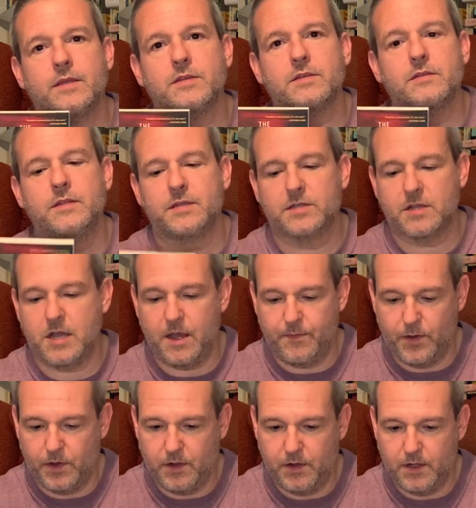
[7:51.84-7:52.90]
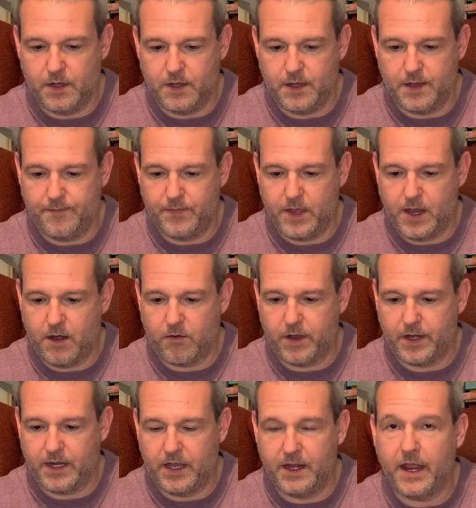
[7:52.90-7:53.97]
this couple,
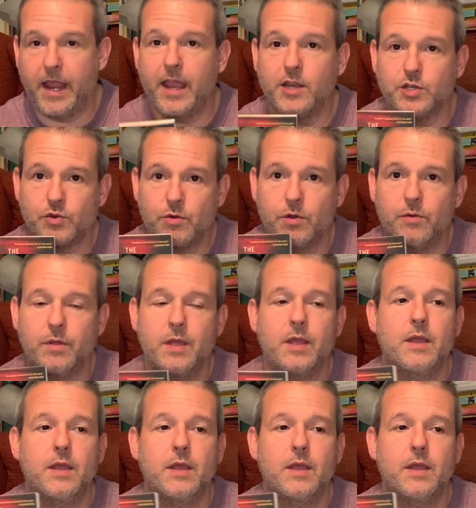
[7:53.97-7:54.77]
Eric and Andrew,